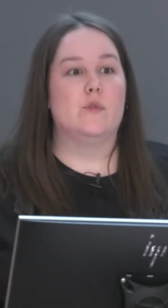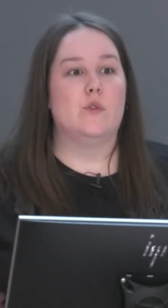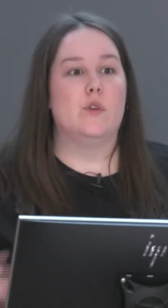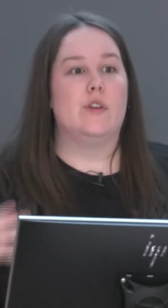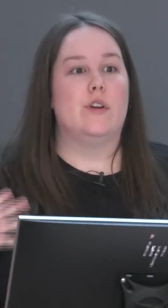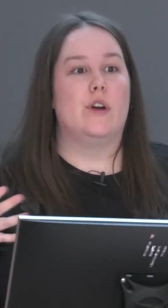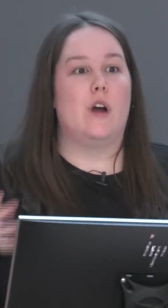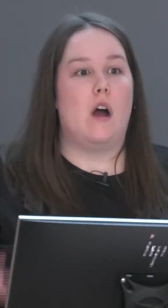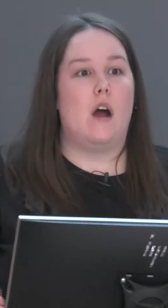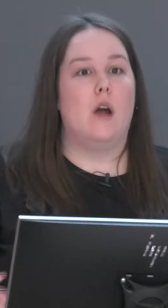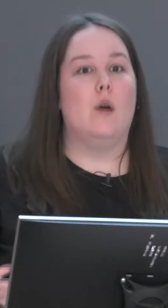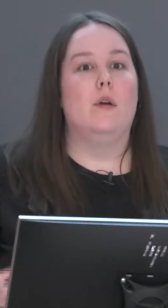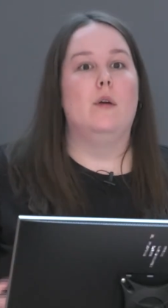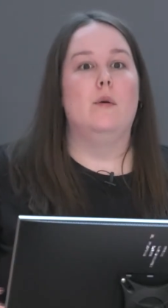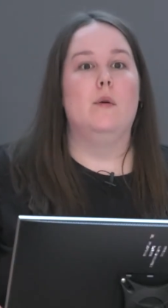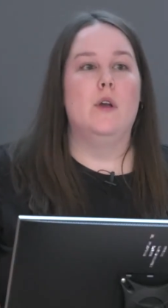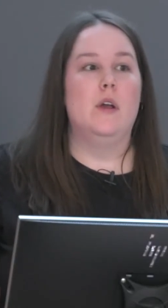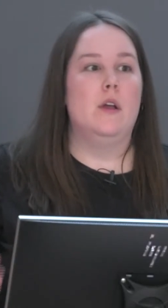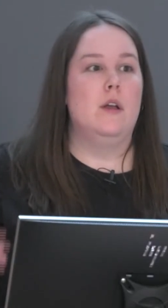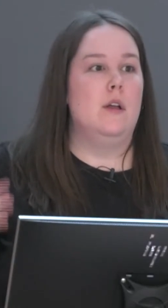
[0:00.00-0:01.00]
So there are
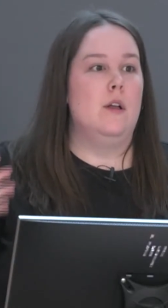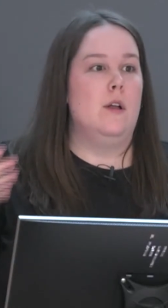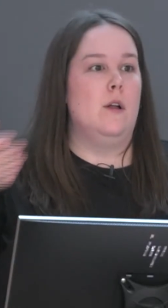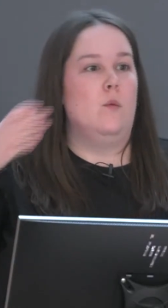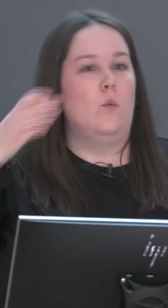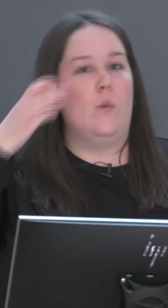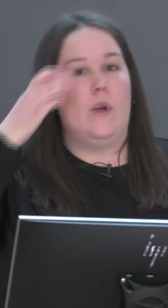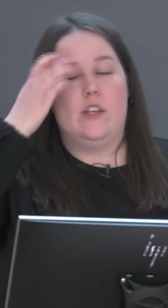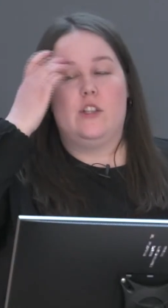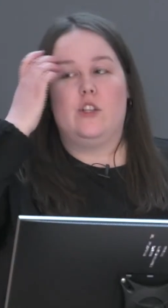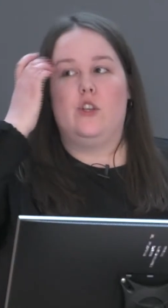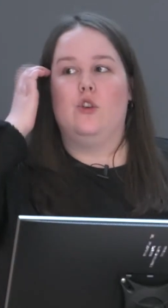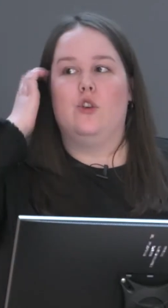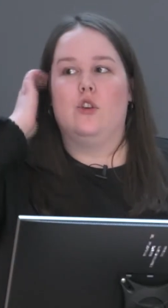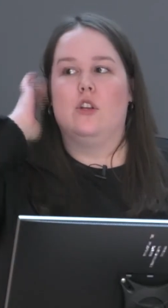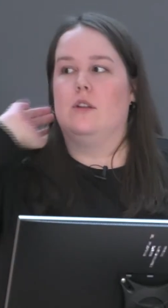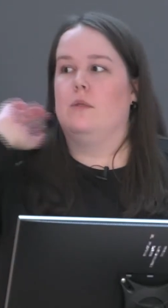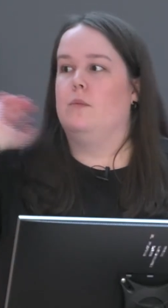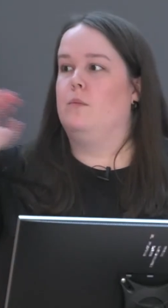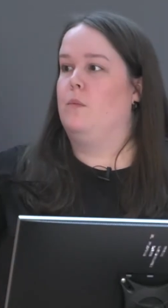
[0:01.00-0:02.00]
ways that you
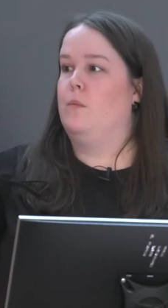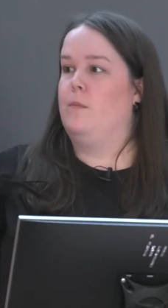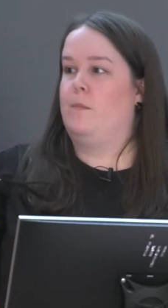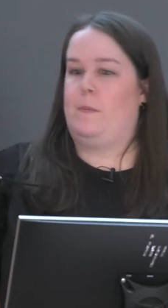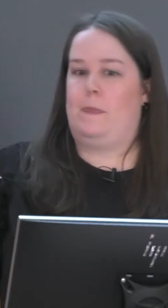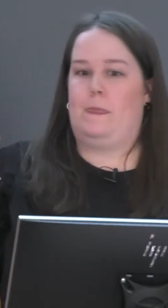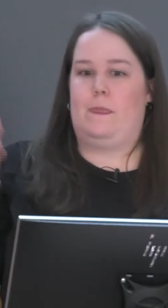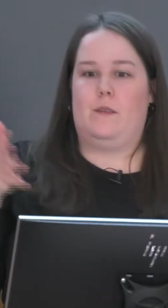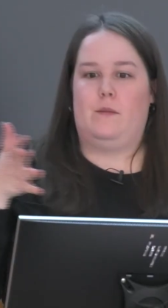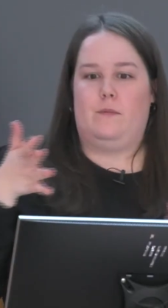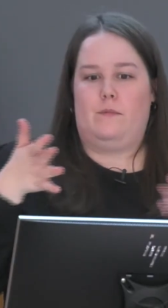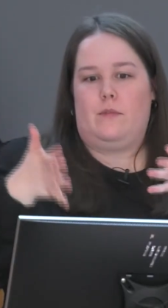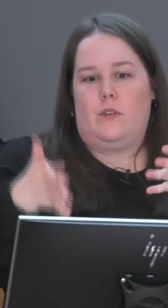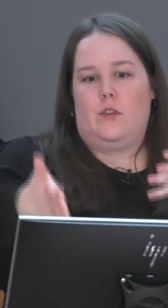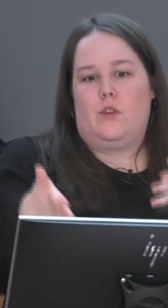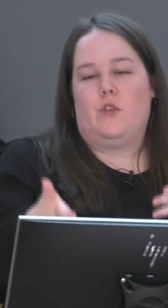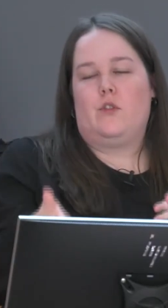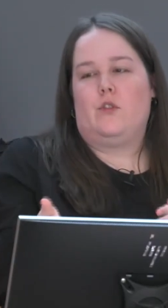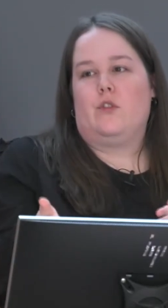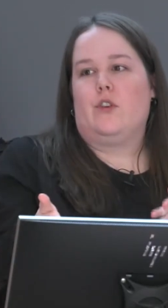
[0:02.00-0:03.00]
can
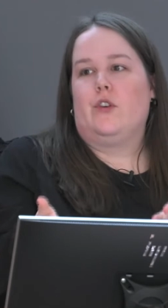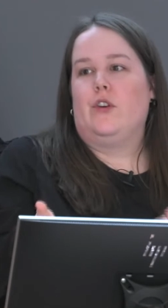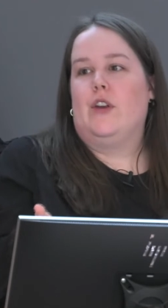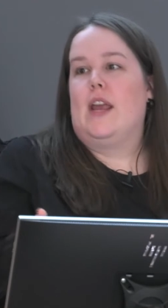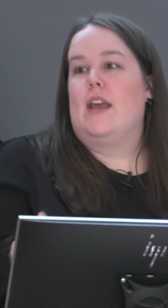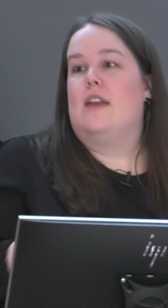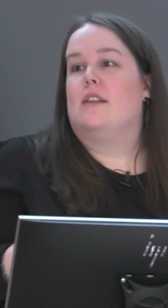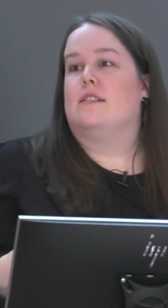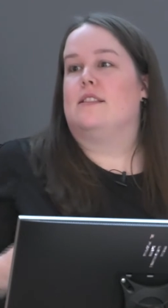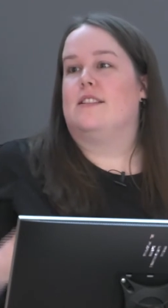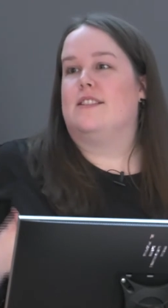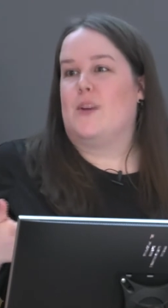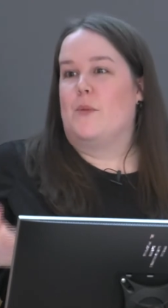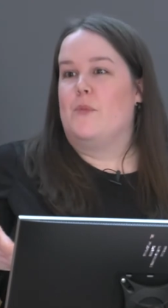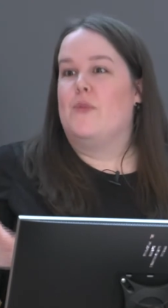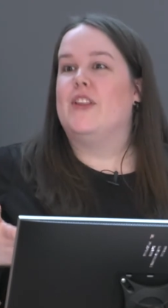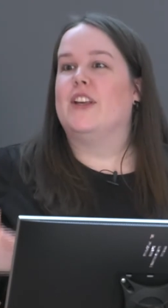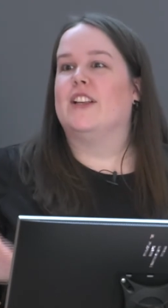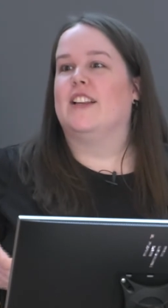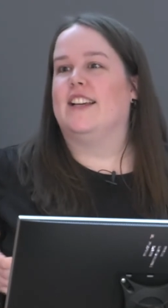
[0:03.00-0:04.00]
create
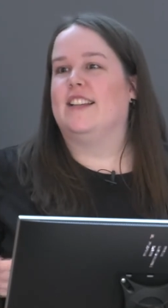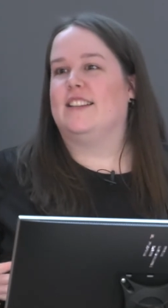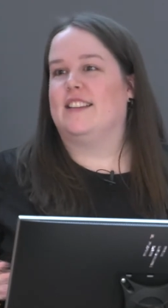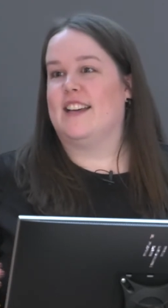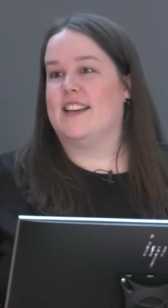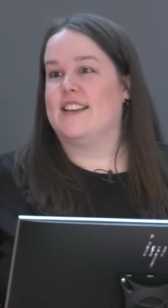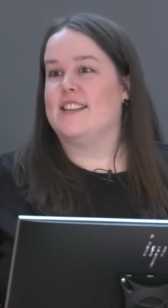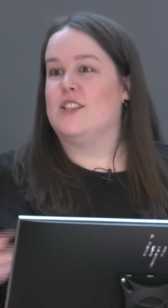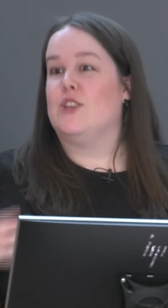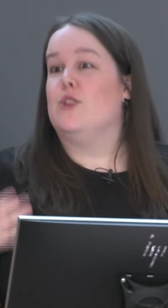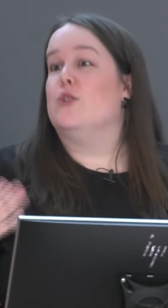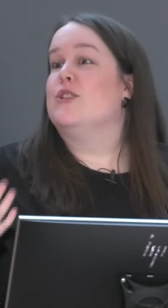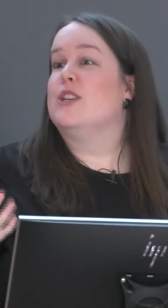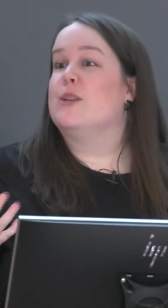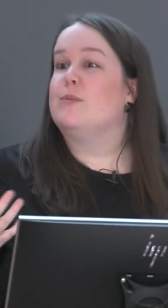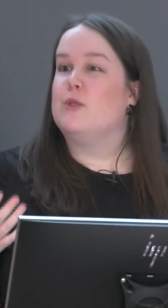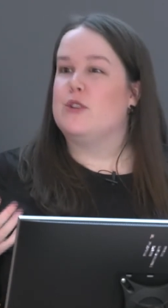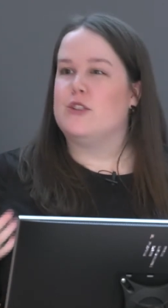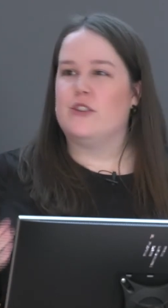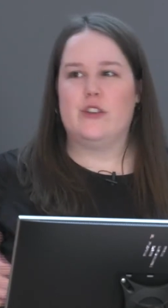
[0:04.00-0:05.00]
something like this
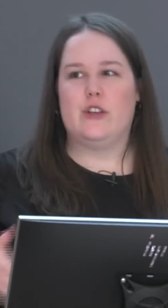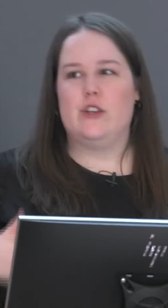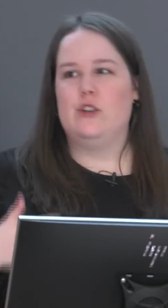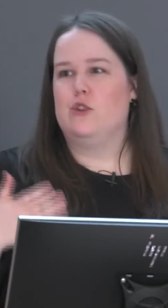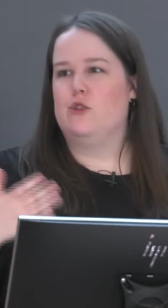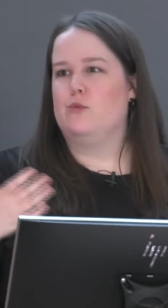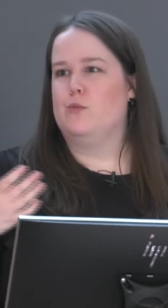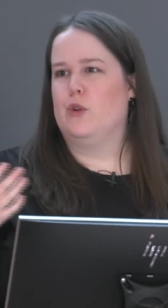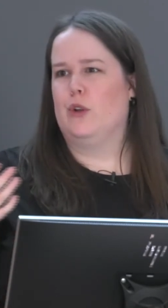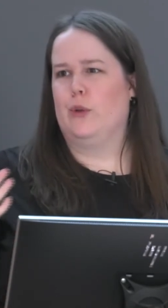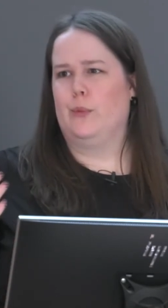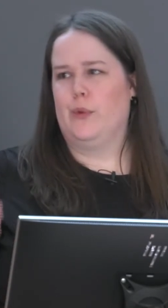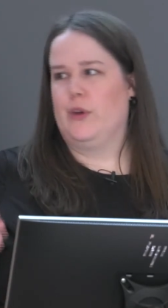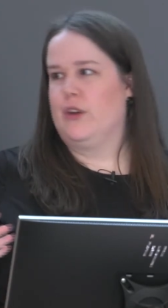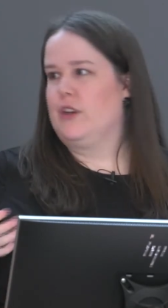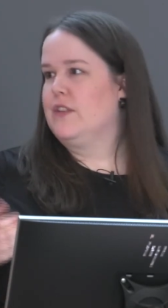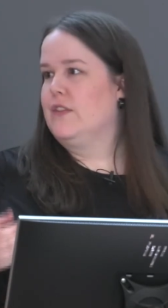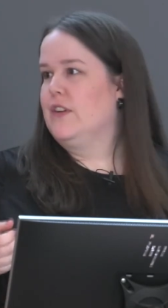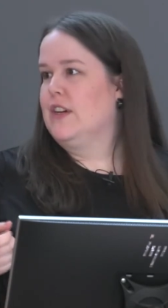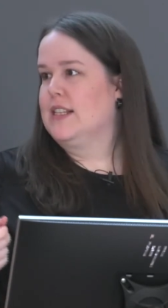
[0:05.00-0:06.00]
using Moodle. You can use Moodle
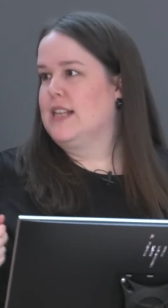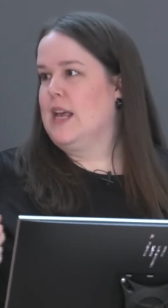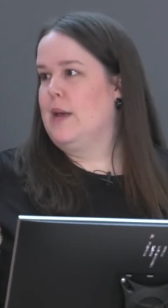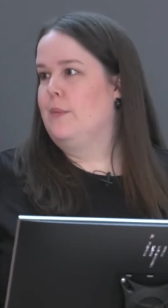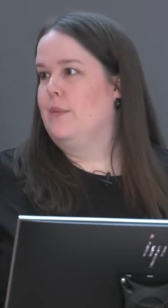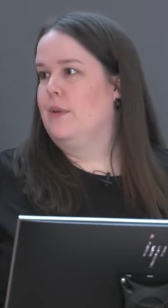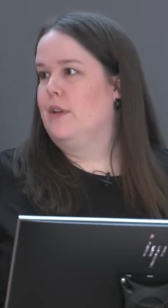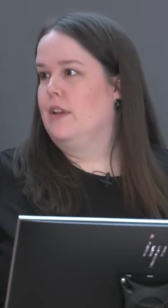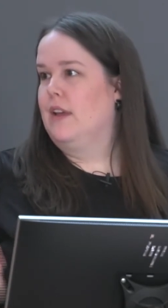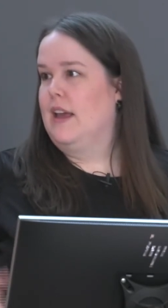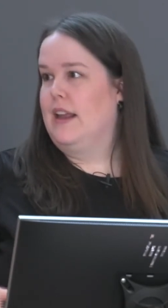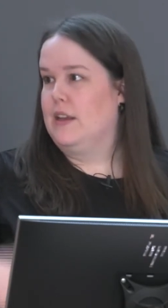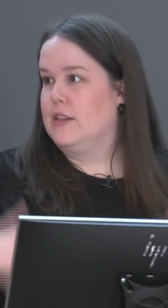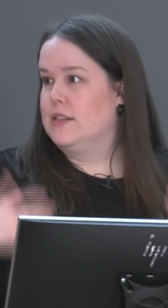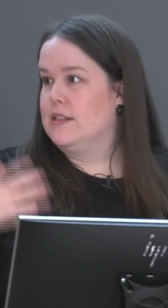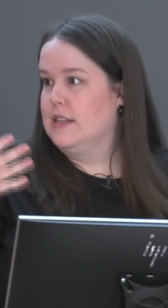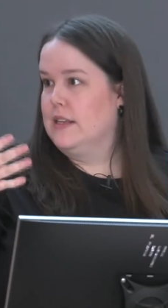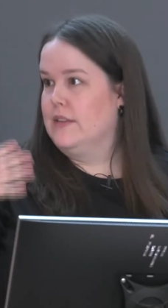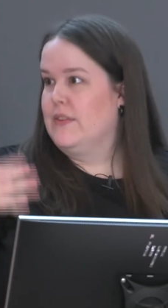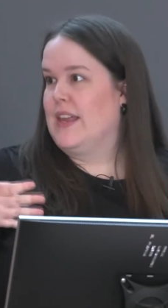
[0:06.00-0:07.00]
Books, for example, and
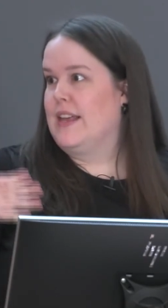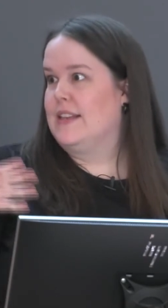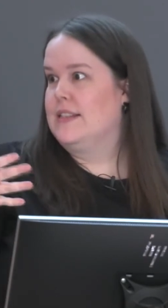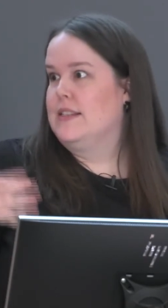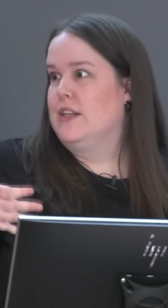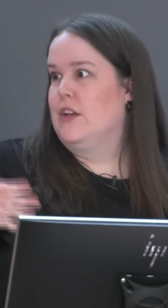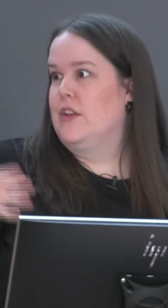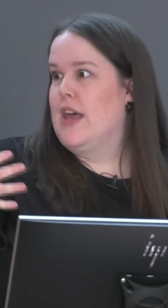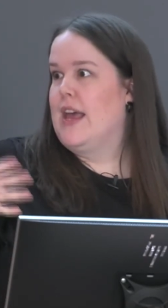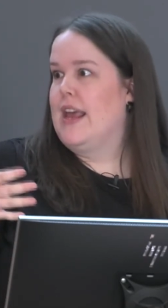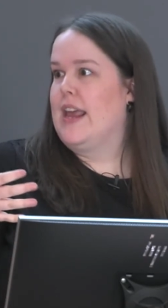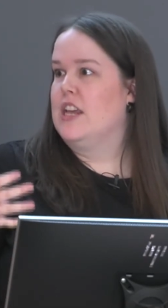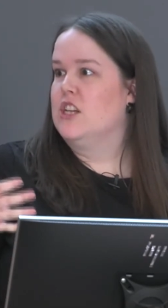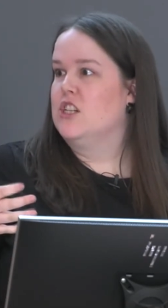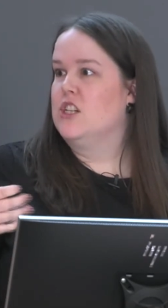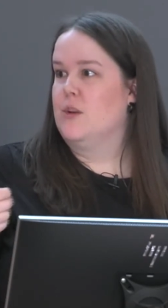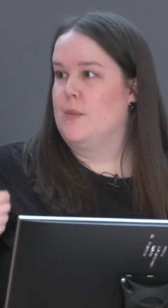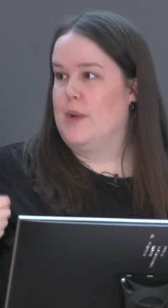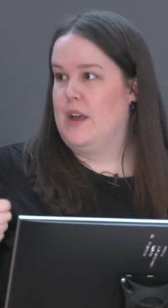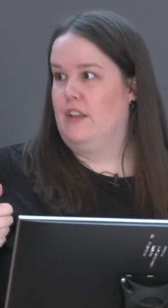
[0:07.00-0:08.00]
it's that's still that
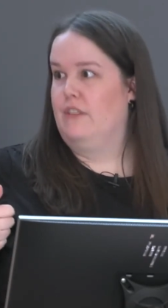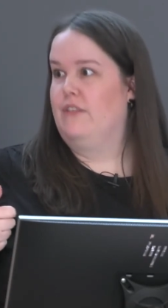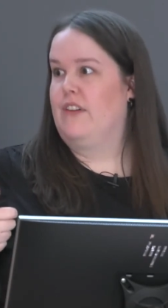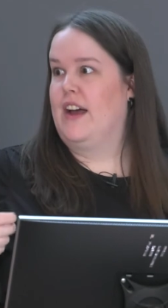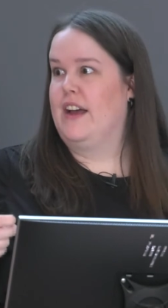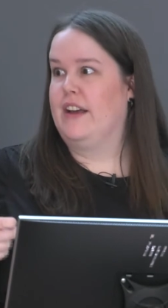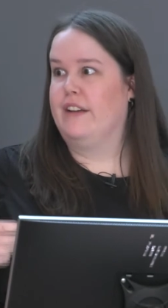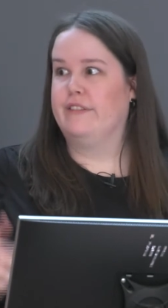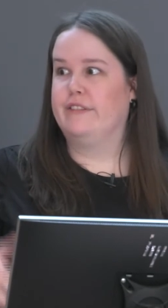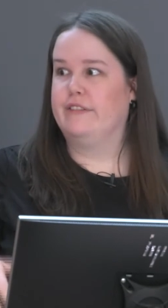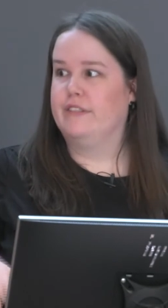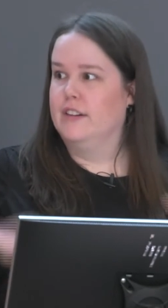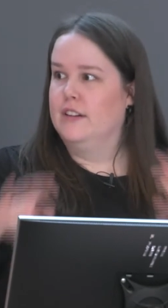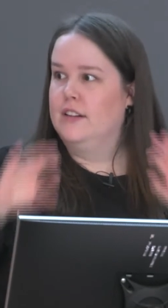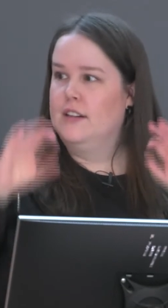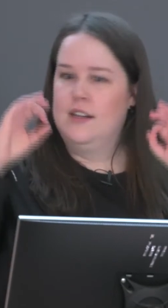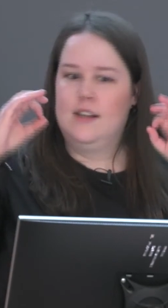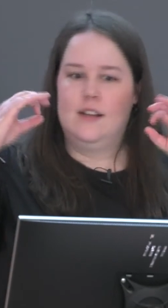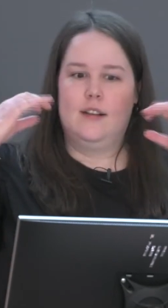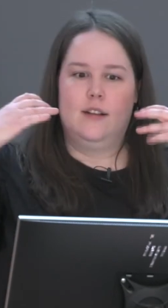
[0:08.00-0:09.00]
HTML5
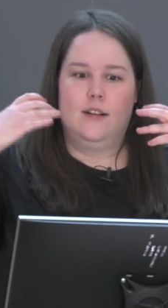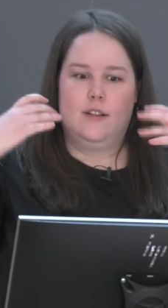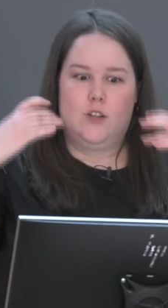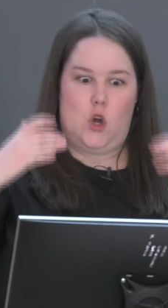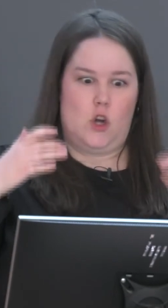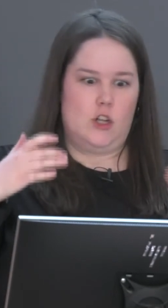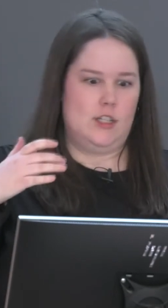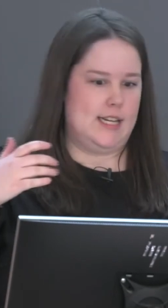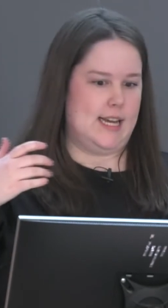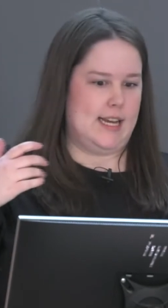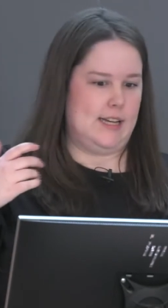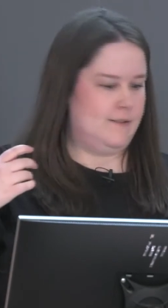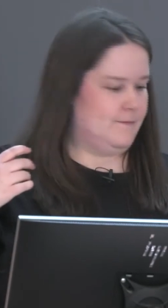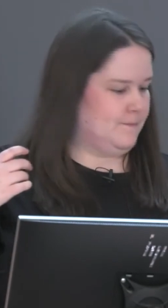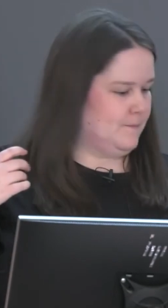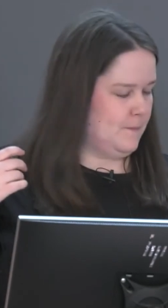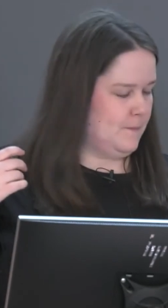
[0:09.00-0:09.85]
content.